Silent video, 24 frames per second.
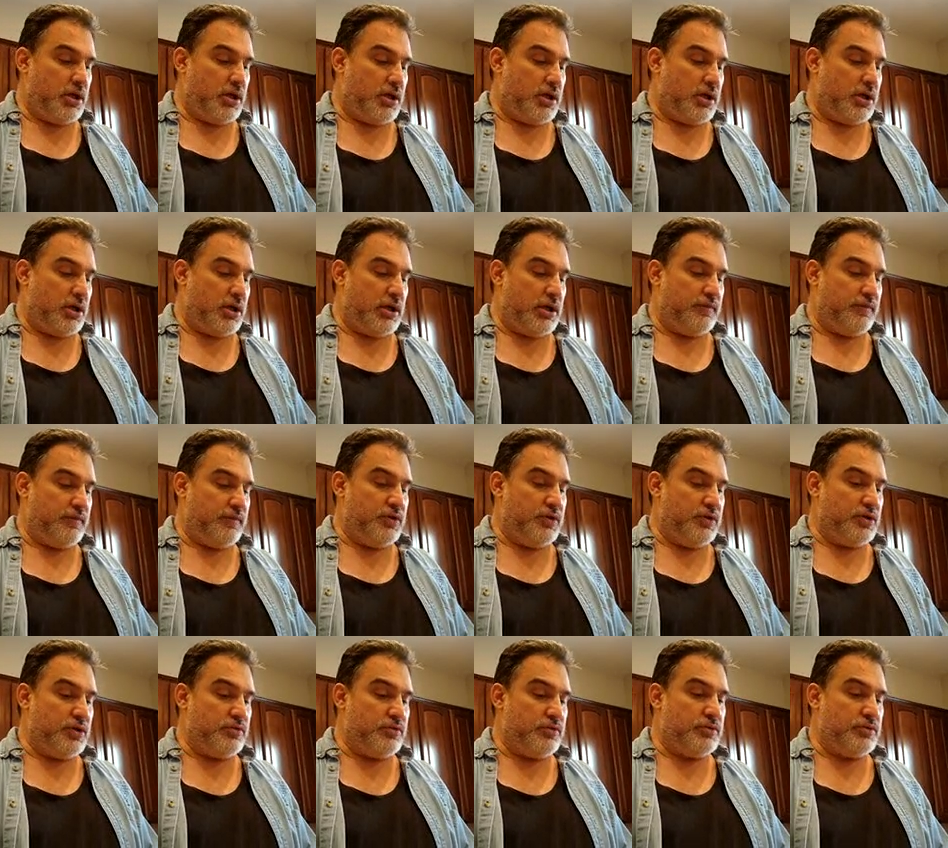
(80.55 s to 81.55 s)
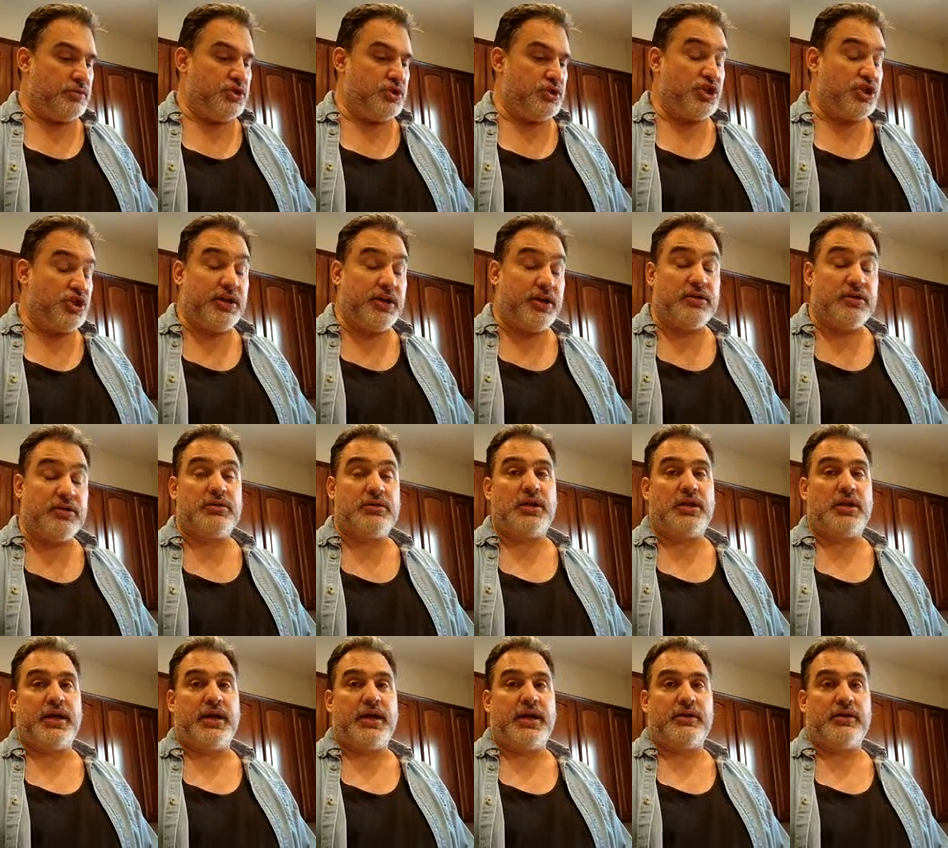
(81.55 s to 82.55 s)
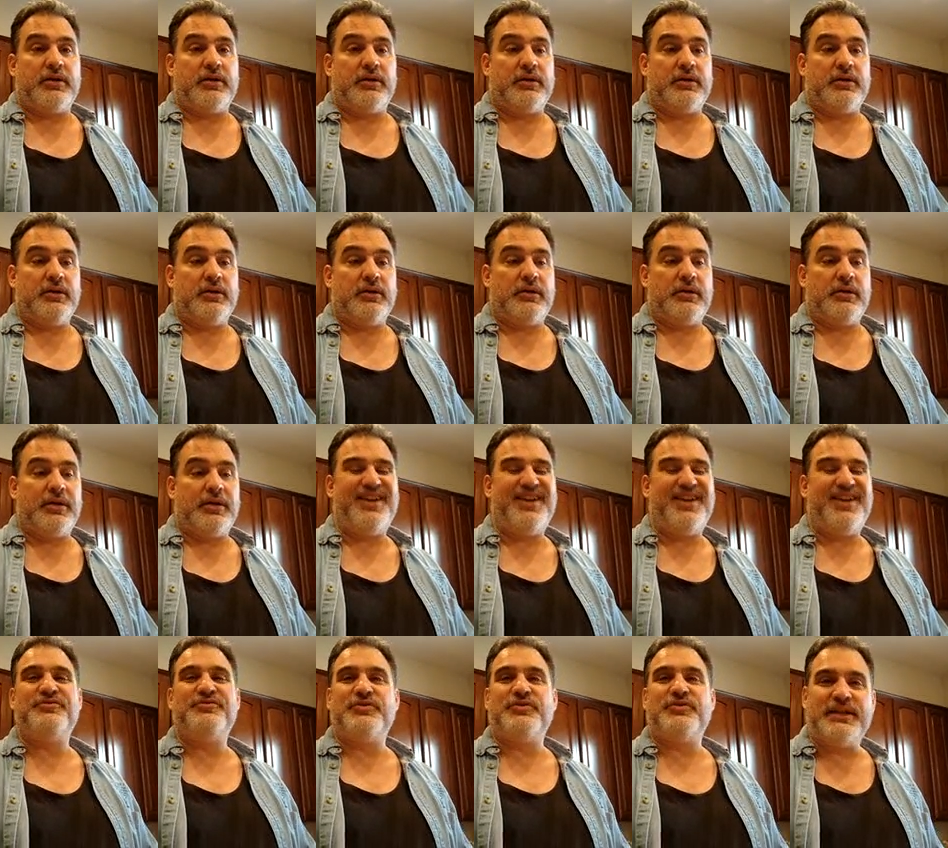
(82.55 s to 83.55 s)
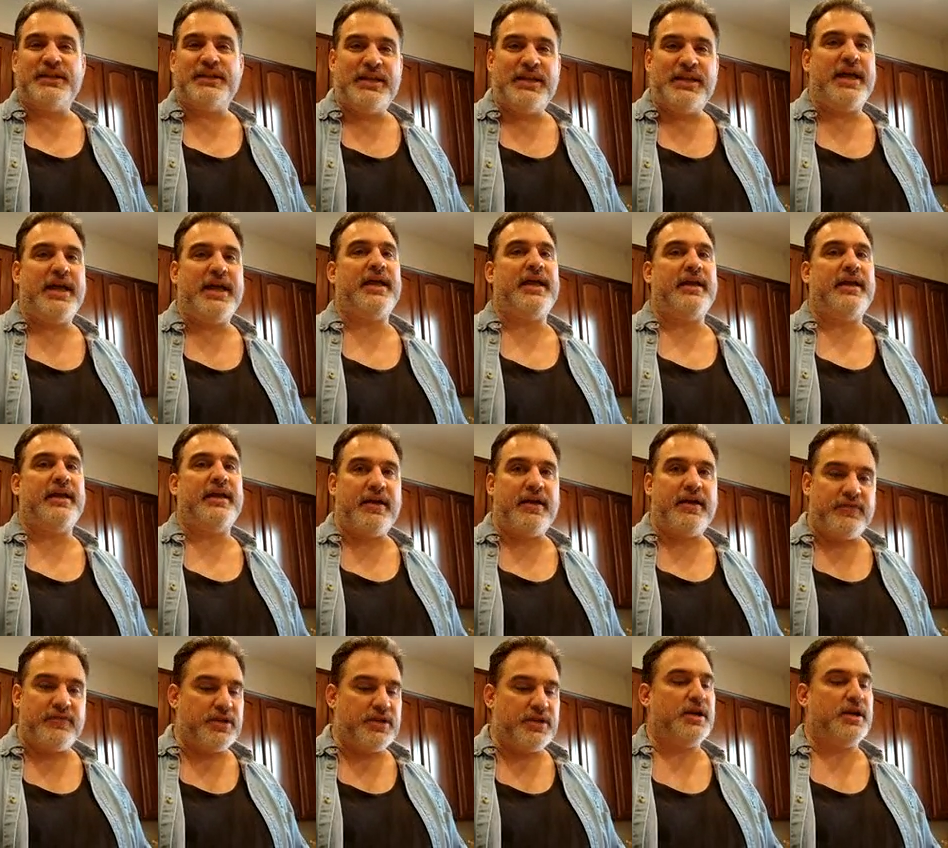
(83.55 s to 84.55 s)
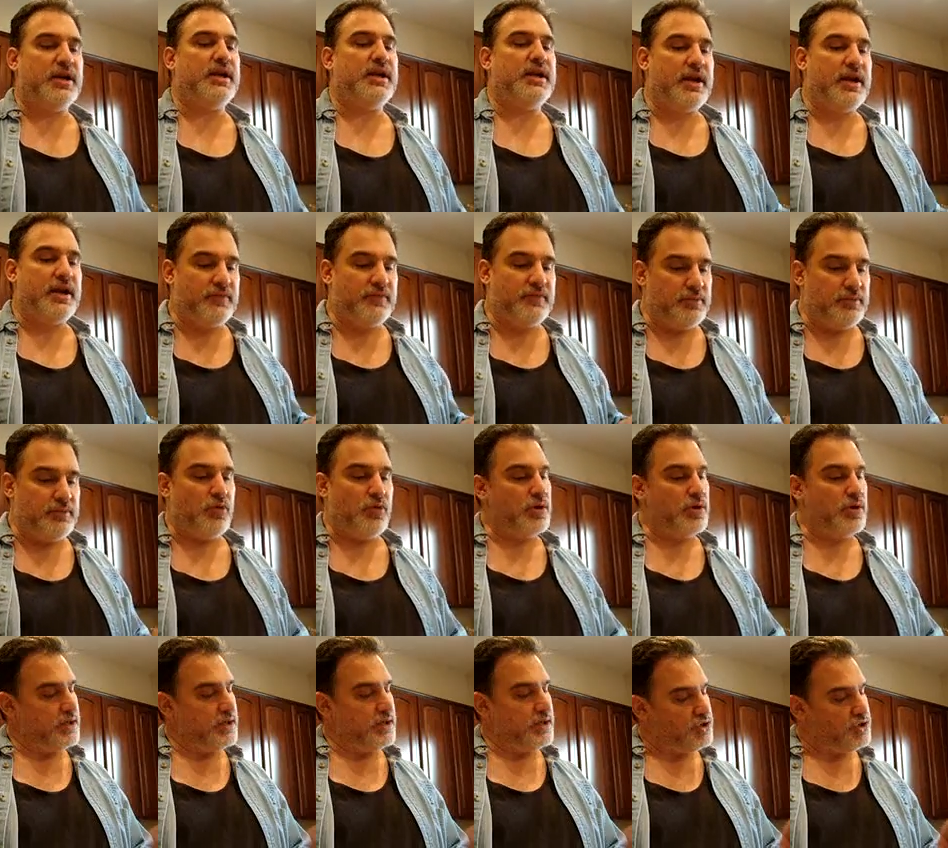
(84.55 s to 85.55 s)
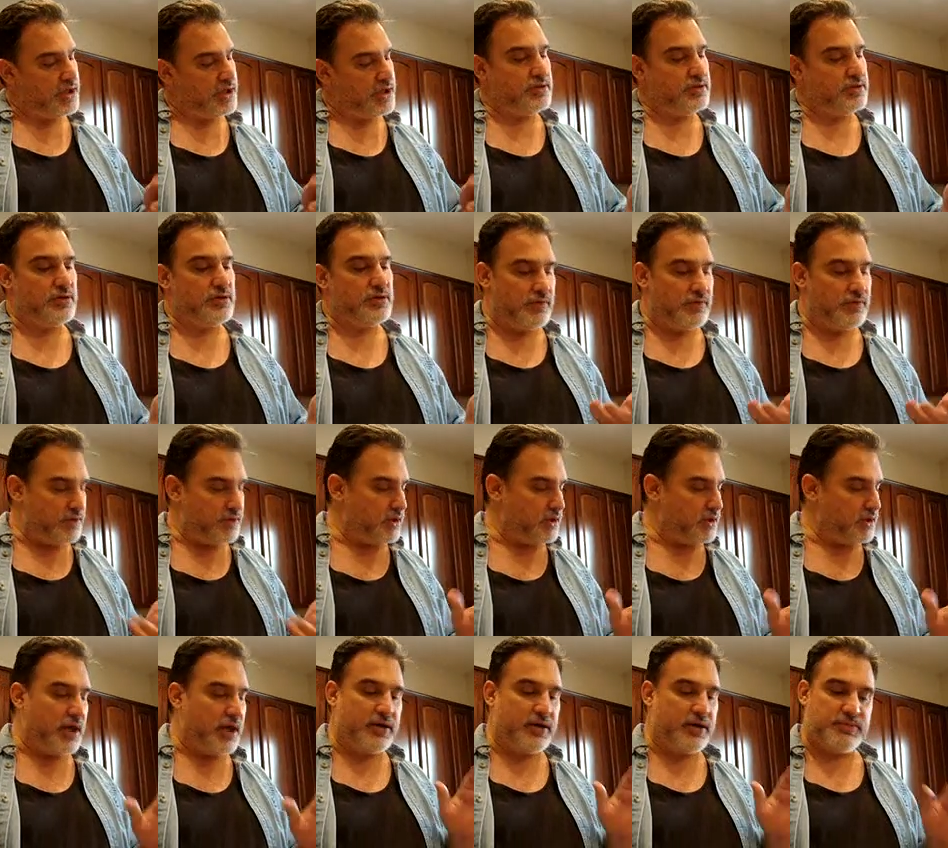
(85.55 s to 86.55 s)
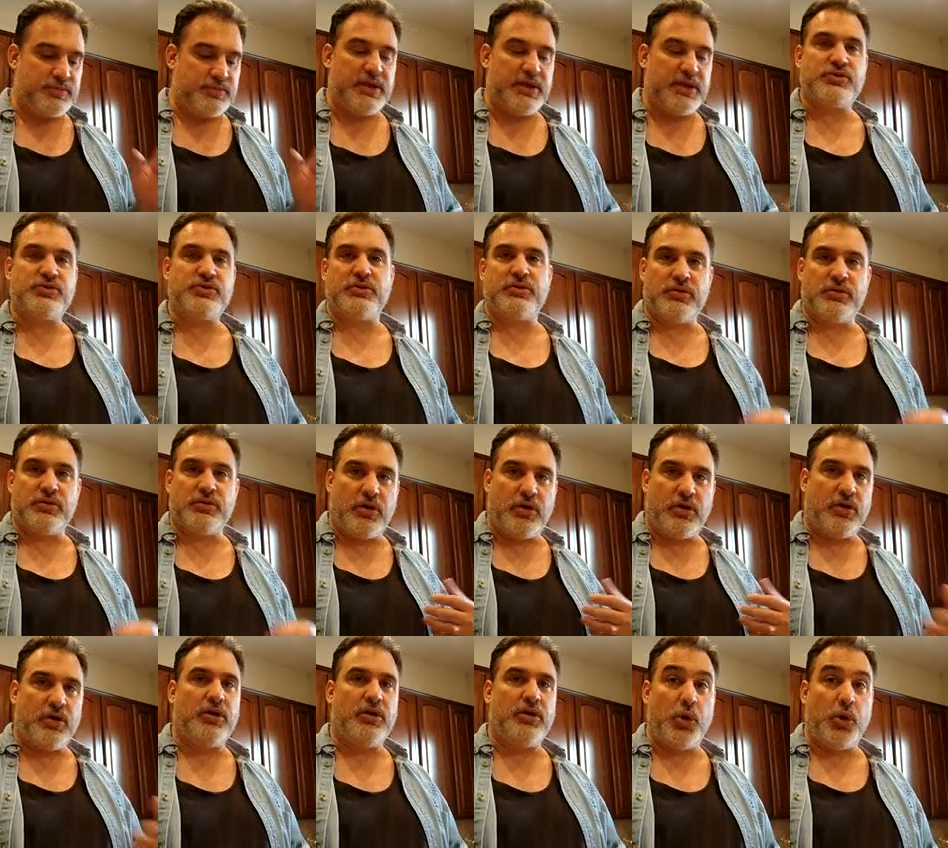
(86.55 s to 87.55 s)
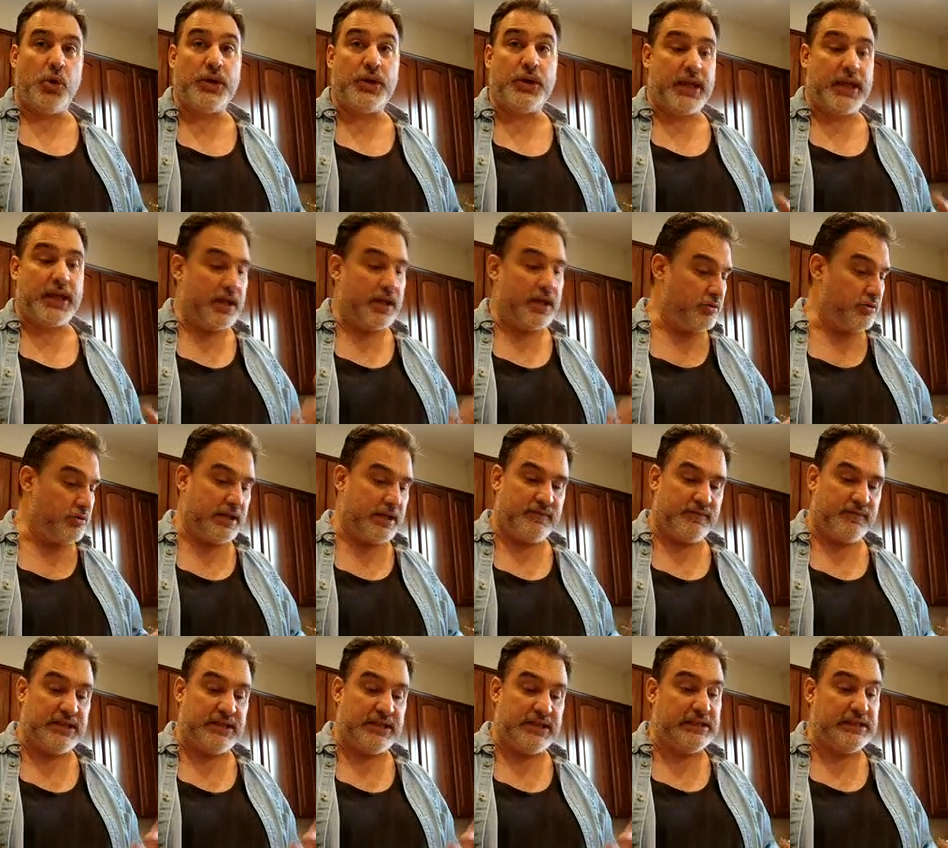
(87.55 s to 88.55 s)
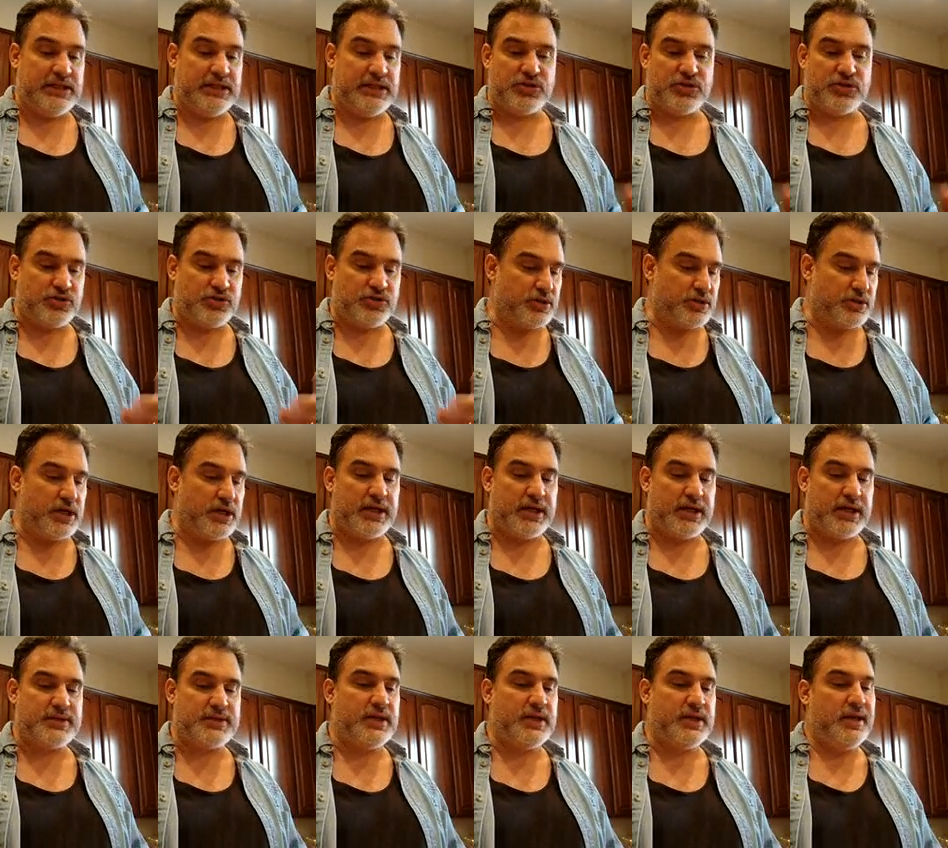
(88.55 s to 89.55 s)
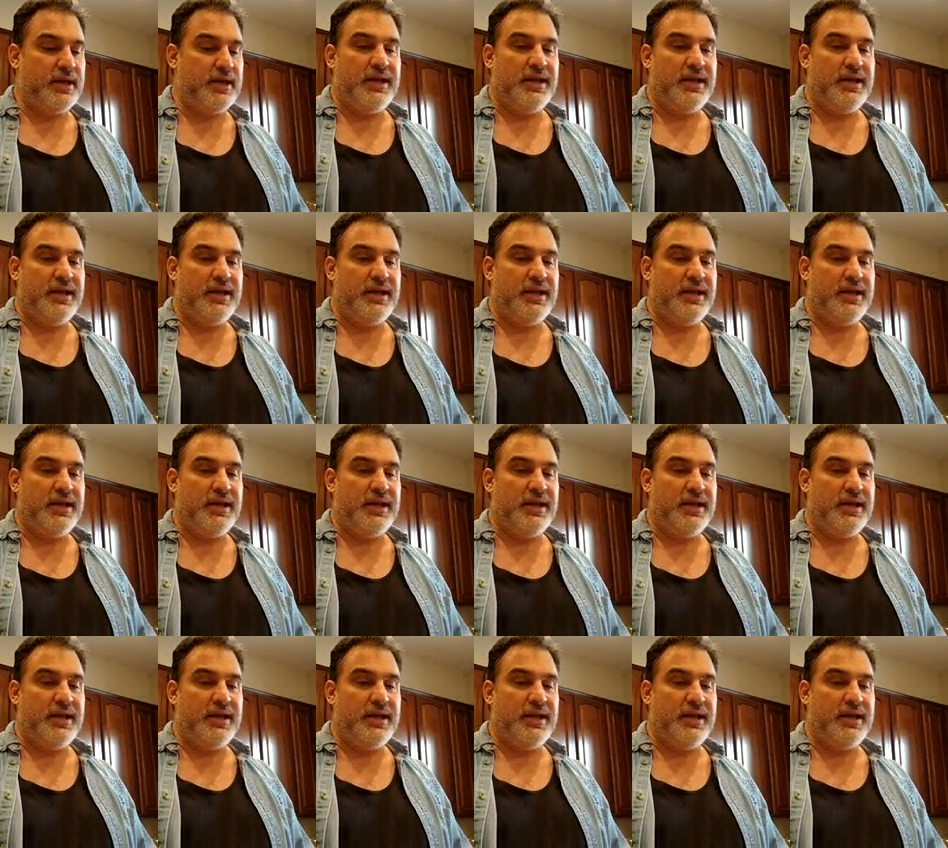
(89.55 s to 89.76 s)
And if you don't check your glider every day, every night, every morning, check over the gliders, make sure they're all okay, don't have any lesions or cuts,